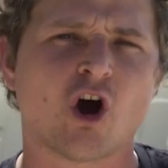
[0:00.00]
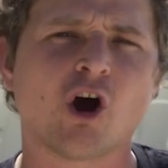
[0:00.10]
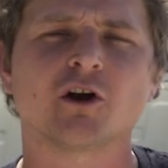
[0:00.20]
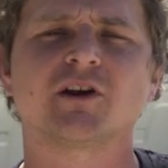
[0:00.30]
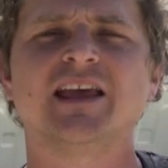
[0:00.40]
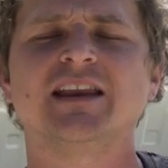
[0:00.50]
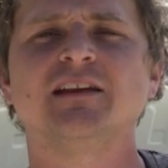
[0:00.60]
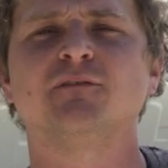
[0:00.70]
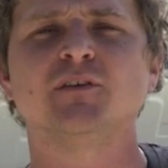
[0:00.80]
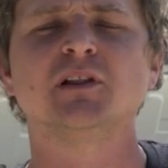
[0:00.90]

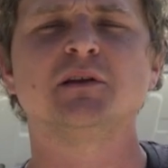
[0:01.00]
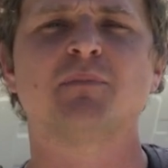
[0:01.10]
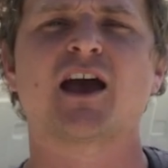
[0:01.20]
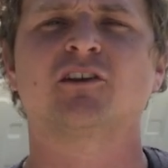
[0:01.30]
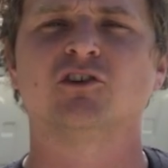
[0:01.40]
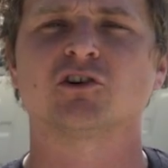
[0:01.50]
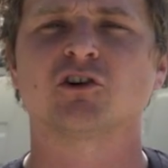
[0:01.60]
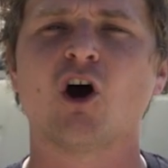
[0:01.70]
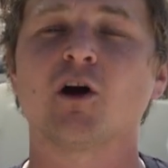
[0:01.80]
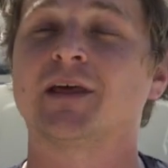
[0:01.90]
hard-hitting feeling back to your
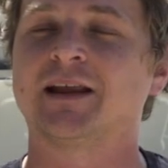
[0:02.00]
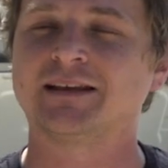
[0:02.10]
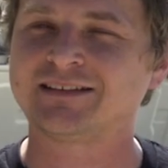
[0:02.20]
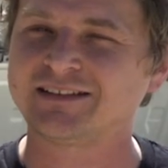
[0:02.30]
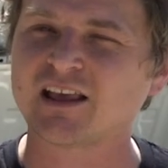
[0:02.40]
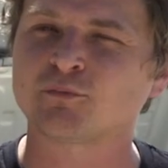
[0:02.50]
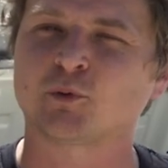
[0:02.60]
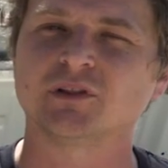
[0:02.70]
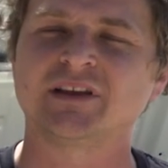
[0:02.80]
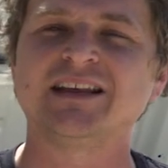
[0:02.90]
car that it
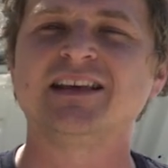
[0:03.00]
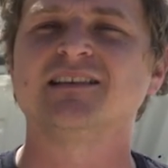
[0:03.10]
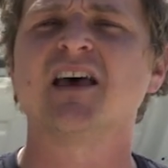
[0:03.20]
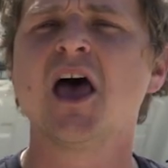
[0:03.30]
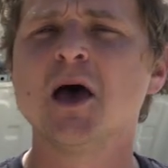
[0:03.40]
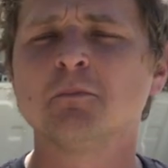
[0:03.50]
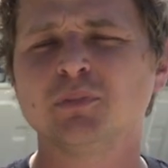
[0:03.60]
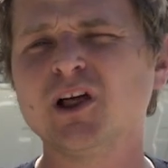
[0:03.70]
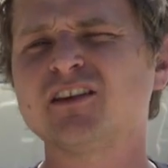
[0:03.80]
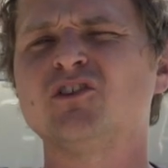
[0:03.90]
desperately needs.
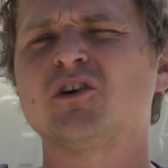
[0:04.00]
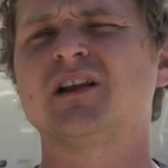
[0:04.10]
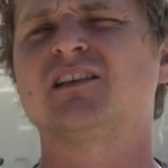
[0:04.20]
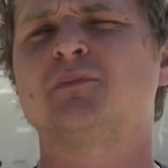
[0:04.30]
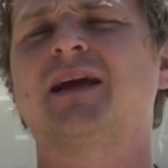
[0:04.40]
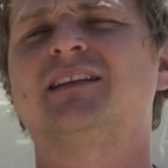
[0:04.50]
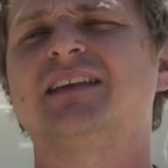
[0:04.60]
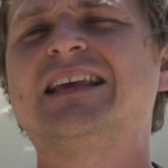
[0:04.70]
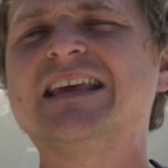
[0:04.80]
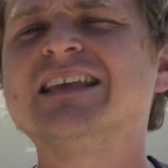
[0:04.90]
Plus, you can expect
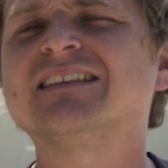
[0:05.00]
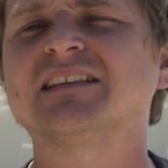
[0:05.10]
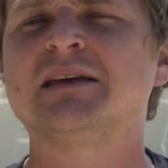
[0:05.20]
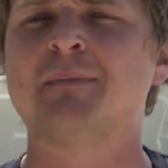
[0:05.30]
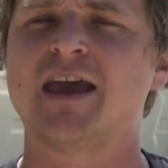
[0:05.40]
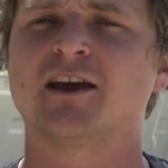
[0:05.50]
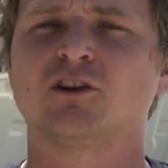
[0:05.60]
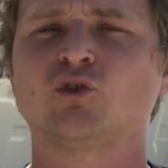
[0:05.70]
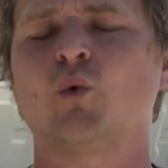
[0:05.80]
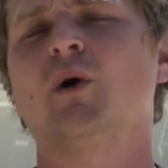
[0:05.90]
to easily make
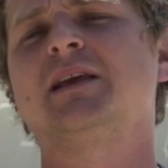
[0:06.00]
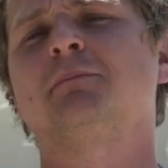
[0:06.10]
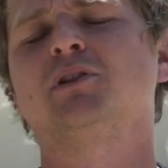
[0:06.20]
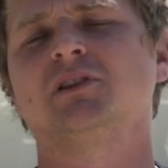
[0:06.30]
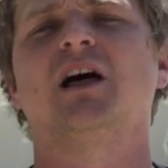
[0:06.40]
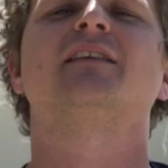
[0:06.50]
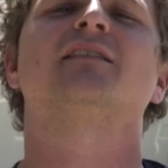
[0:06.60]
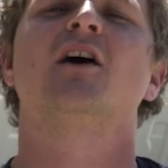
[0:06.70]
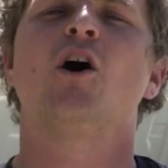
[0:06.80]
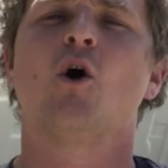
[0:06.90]
20
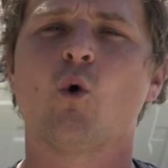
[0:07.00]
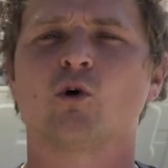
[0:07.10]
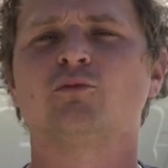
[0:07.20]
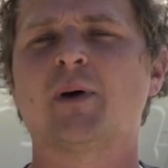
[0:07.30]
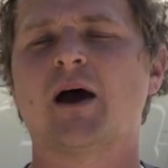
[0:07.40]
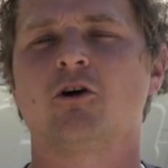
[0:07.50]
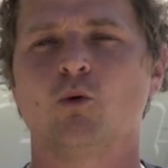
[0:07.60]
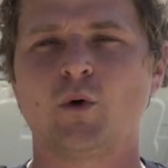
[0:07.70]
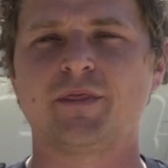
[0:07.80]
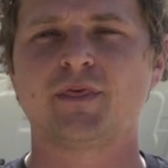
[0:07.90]
plus horsepower
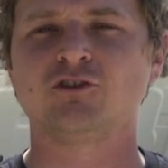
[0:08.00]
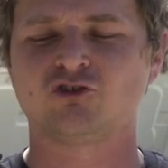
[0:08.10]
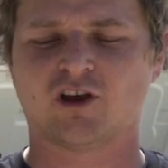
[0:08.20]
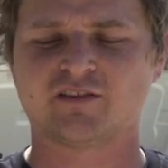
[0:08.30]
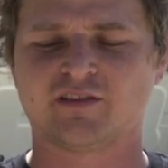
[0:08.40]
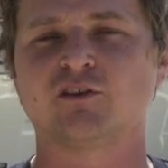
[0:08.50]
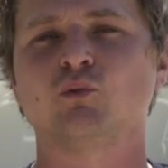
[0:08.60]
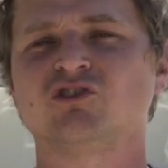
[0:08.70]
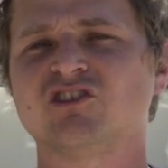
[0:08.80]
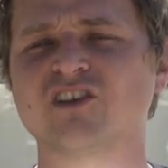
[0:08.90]
with just this,
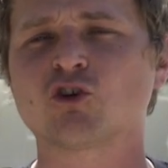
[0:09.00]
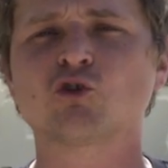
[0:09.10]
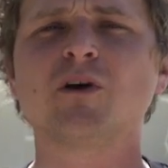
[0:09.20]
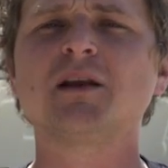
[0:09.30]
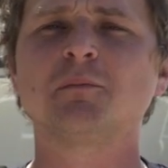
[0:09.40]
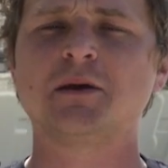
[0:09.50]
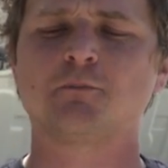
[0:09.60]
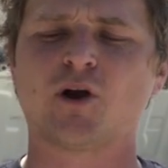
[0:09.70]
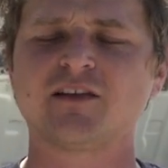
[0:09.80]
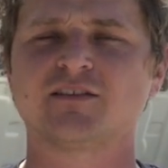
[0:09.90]
which is incredibly
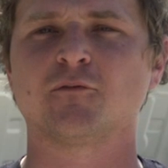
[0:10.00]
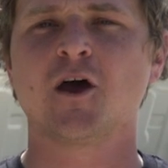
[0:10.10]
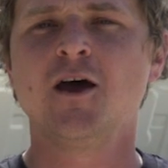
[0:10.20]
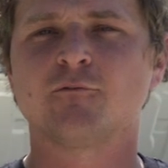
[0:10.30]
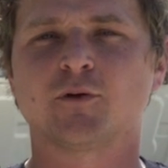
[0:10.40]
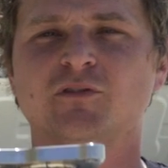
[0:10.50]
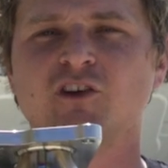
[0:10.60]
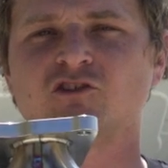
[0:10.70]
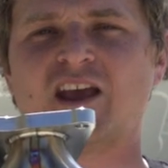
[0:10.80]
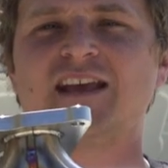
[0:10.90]
impressive from
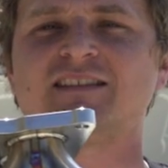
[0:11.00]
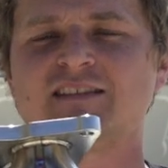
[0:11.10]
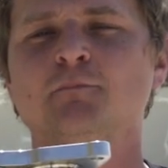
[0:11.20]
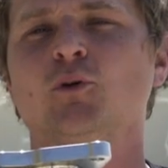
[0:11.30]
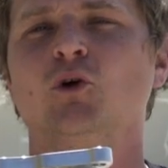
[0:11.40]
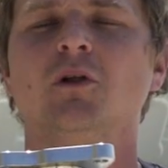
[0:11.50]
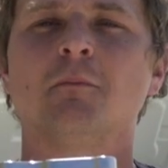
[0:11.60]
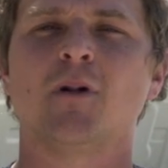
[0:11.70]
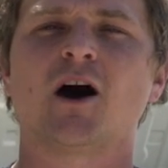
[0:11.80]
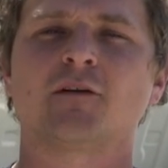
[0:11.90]
such a simple
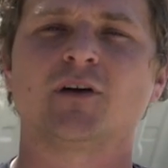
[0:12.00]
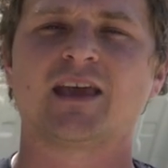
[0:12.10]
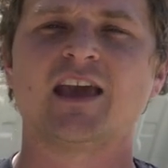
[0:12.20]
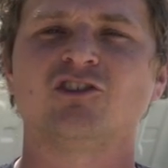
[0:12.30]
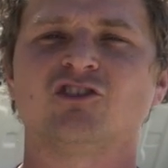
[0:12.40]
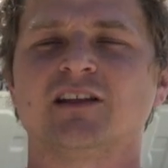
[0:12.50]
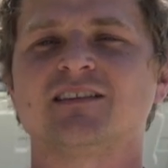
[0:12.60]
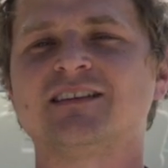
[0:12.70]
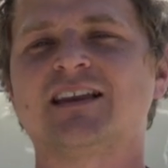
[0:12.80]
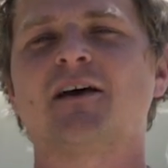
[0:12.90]
modification.
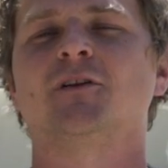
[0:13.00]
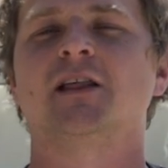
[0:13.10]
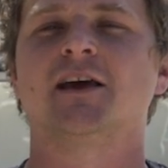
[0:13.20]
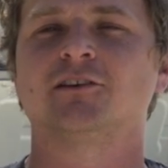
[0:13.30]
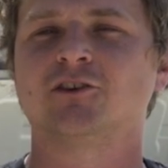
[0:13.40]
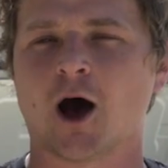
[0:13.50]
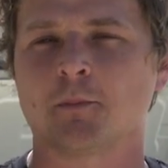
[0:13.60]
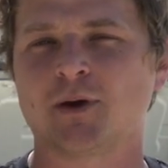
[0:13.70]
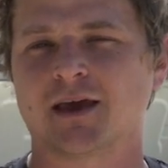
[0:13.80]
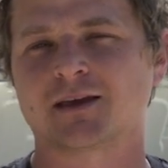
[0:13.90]
It's definitely a
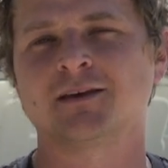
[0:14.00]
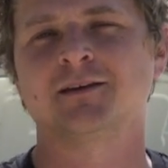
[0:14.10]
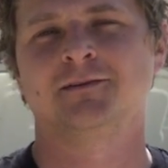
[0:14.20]
top pick.